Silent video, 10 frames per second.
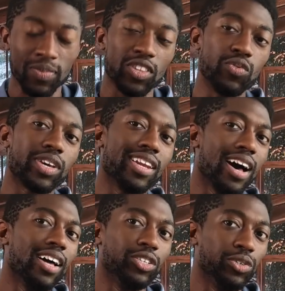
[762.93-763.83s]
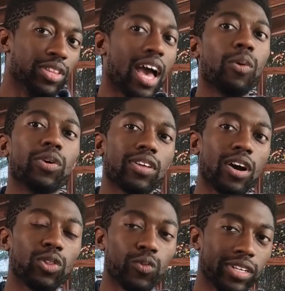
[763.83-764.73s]
You cannot do that with
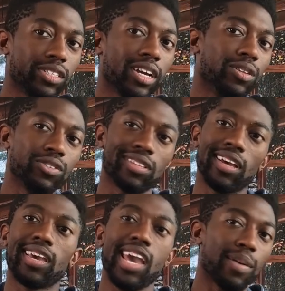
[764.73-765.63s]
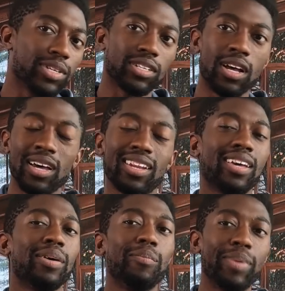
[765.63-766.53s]
other retailers like Amazon,
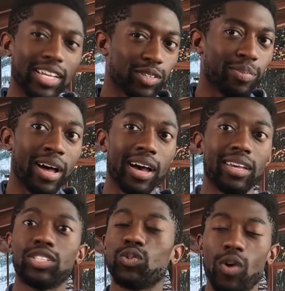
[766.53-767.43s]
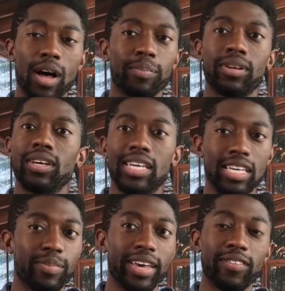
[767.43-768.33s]
Best Buy, Swappa,
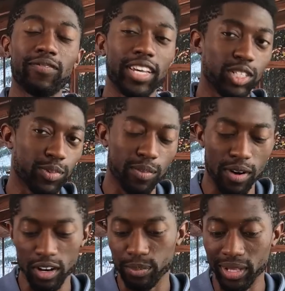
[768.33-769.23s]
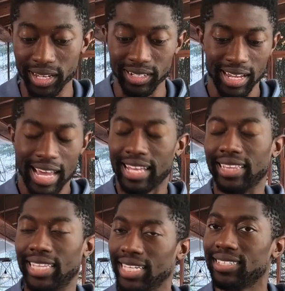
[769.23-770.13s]
eBay, Facebook Marketplace.
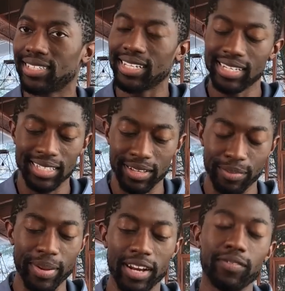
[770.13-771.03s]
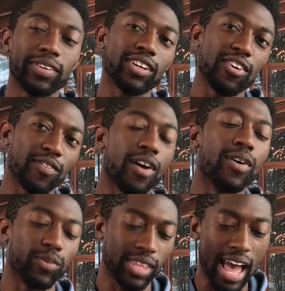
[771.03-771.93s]
This is the benefit of
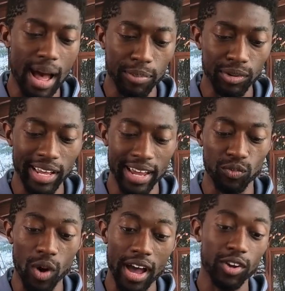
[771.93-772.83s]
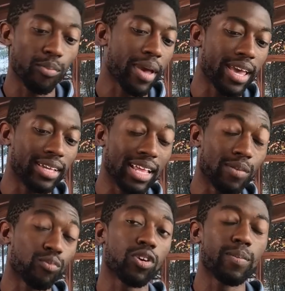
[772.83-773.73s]
going with Apple and why you're paying
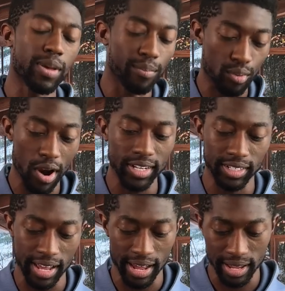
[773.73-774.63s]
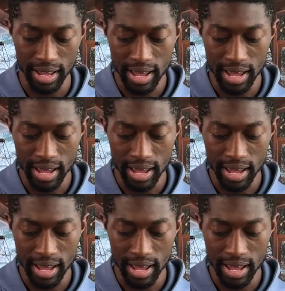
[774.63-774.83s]
that premium price tag.